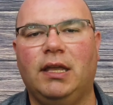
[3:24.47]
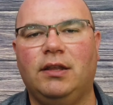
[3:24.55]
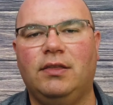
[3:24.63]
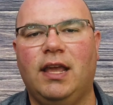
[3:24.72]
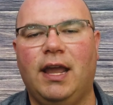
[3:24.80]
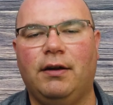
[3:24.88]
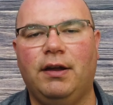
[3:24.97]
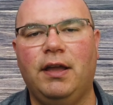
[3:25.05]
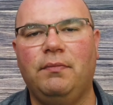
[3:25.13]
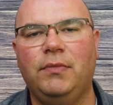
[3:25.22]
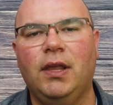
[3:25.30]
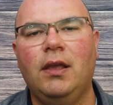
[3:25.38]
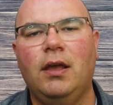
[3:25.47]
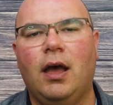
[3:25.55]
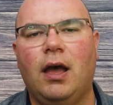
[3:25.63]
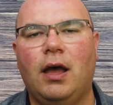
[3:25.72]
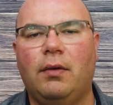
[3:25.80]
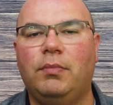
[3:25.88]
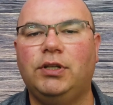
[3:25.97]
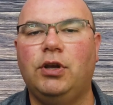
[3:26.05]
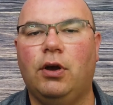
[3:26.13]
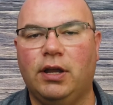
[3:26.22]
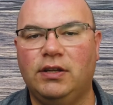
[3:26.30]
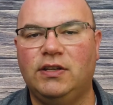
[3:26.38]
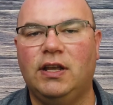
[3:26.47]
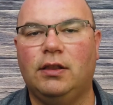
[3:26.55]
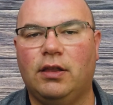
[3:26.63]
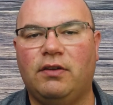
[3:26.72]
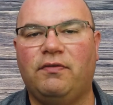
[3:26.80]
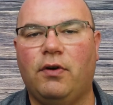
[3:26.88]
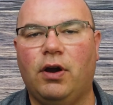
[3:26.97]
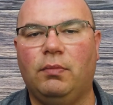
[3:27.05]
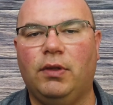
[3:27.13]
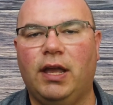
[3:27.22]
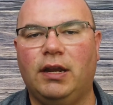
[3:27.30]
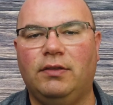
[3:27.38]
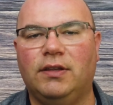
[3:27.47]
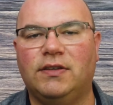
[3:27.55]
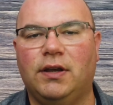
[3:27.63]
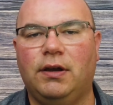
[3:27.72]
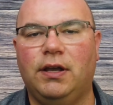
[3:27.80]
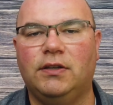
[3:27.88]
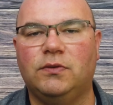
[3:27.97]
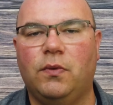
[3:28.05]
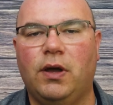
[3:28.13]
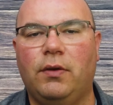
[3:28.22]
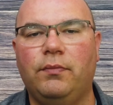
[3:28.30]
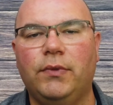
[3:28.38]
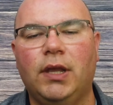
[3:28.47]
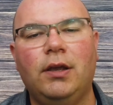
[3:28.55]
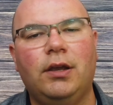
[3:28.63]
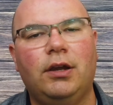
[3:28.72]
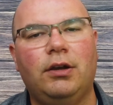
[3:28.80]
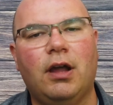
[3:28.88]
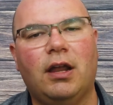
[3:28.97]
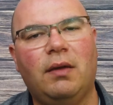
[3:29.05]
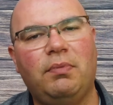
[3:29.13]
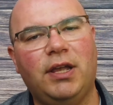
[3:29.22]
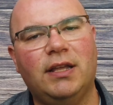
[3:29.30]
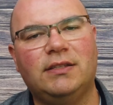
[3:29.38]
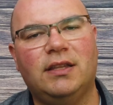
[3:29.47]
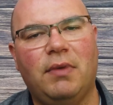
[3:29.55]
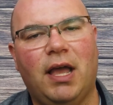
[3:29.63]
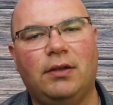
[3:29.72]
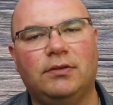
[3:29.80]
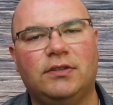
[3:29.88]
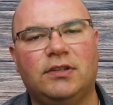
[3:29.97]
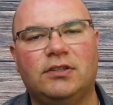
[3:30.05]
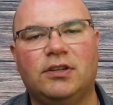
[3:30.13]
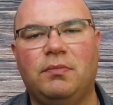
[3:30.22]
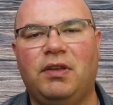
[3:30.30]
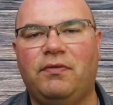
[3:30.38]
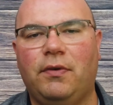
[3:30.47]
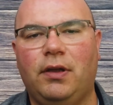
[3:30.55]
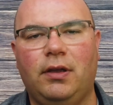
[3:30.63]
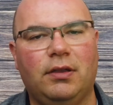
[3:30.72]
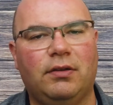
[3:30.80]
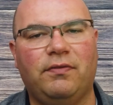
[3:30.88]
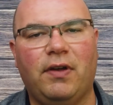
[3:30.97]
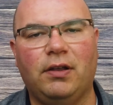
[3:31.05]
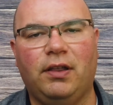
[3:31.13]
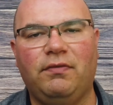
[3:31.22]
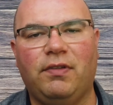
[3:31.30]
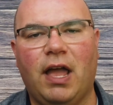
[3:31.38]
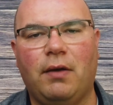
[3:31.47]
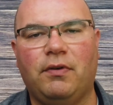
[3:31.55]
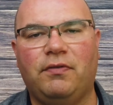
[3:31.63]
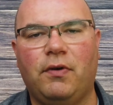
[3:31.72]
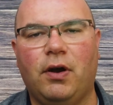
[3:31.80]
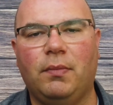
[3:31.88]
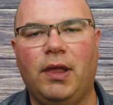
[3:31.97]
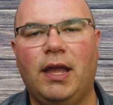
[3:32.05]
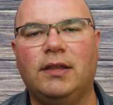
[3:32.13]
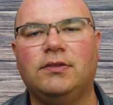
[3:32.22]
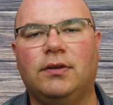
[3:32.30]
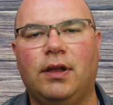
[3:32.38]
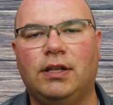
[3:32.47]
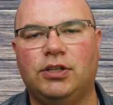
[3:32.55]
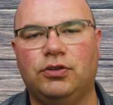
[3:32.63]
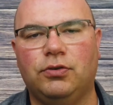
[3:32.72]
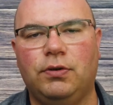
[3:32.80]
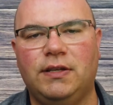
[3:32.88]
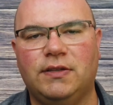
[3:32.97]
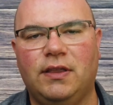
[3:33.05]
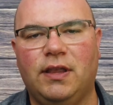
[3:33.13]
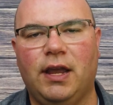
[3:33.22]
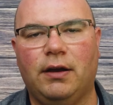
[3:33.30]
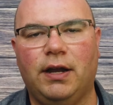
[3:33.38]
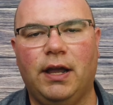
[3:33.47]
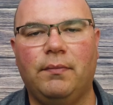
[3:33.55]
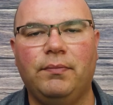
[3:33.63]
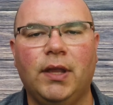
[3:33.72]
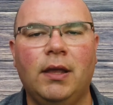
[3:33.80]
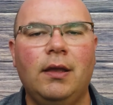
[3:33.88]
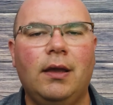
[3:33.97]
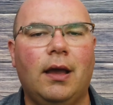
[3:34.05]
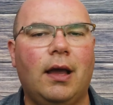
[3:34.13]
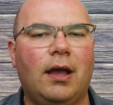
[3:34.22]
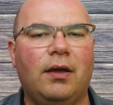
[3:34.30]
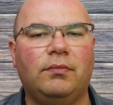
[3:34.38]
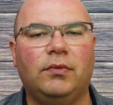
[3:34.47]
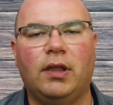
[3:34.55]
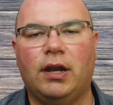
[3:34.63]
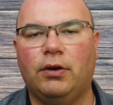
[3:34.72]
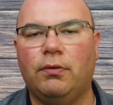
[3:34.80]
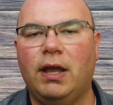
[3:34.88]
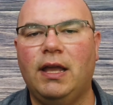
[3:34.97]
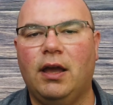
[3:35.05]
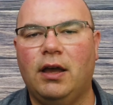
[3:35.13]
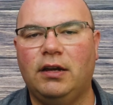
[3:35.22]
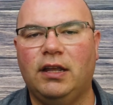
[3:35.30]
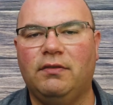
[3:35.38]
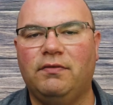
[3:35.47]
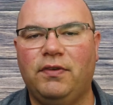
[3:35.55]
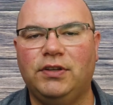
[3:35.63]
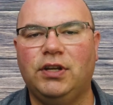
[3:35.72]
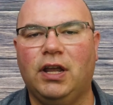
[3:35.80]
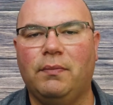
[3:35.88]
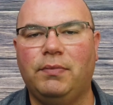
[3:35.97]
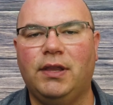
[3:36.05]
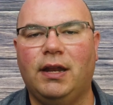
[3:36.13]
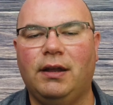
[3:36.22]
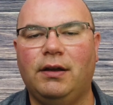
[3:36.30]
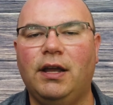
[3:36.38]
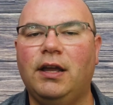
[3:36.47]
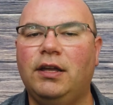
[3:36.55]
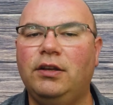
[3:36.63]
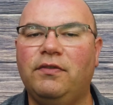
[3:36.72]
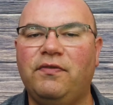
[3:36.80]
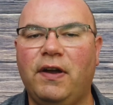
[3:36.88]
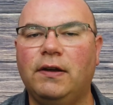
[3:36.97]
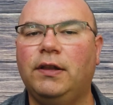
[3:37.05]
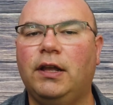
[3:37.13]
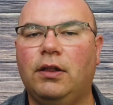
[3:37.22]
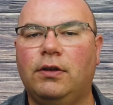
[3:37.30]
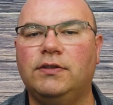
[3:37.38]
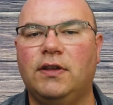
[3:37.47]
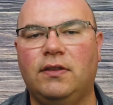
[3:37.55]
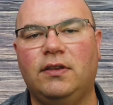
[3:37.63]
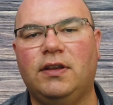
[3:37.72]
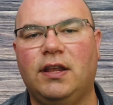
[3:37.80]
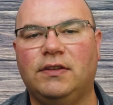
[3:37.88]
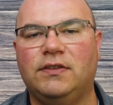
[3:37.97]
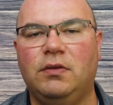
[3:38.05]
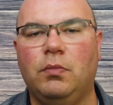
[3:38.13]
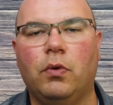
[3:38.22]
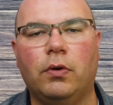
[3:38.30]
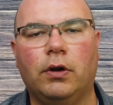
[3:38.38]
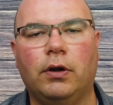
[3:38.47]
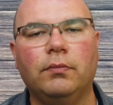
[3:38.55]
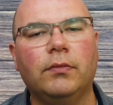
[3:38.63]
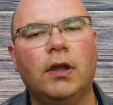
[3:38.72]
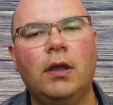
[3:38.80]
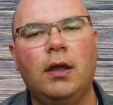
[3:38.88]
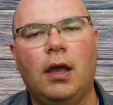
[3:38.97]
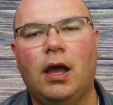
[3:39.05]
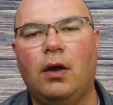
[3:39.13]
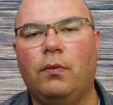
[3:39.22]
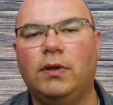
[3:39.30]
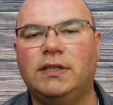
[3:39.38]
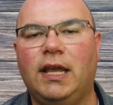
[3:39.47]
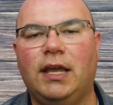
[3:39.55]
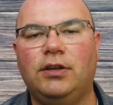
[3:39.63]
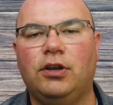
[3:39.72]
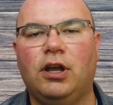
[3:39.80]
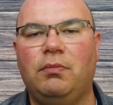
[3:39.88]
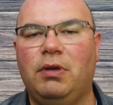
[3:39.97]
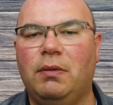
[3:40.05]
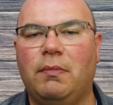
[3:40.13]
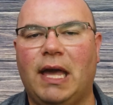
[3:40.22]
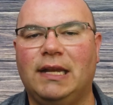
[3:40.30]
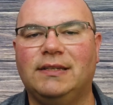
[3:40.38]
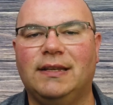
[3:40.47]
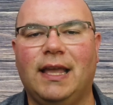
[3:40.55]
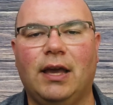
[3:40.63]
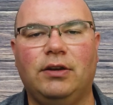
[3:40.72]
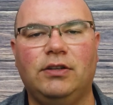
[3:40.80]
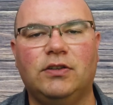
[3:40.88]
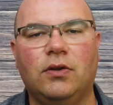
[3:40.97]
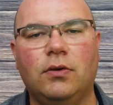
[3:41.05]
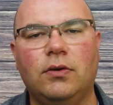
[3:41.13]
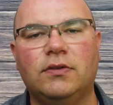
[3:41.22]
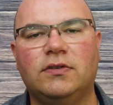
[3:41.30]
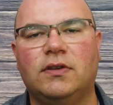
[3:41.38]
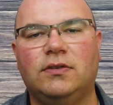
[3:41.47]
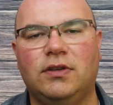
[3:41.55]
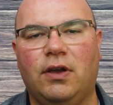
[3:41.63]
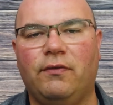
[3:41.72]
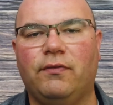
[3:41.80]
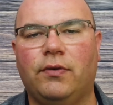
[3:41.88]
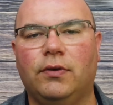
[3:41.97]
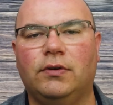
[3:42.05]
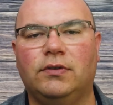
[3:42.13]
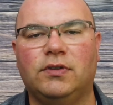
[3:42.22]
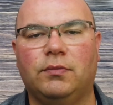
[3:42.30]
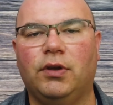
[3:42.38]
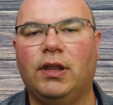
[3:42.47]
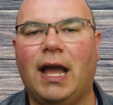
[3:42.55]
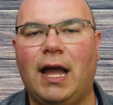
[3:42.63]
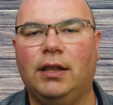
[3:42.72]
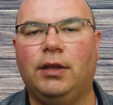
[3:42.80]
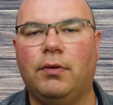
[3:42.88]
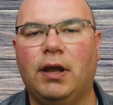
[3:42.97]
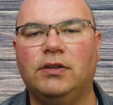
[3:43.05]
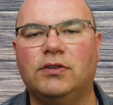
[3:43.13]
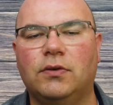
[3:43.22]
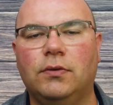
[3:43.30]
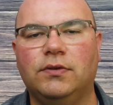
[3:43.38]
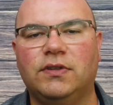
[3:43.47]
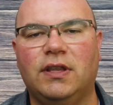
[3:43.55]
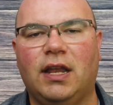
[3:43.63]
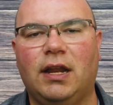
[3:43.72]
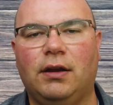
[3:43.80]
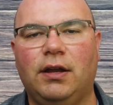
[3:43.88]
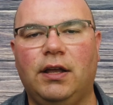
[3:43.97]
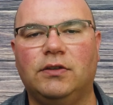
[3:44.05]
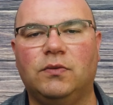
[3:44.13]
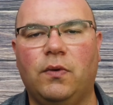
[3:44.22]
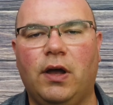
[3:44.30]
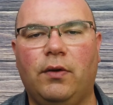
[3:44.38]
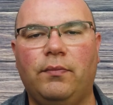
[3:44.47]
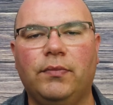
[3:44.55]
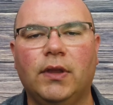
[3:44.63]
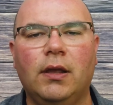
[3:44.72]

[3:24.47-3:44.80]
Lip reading: into the area, but you are going to see a lot of farmland in this area as well. You're not up against the mountains. It's going to be either fairly flat with farmlands or lots of trees in the area. A lot of great hunting and fishing up in that area, and you're fairly close to the Tennessee border. Once again, you're going to be in Madison County schools, a zone for some really highly ranked schools in that area as well.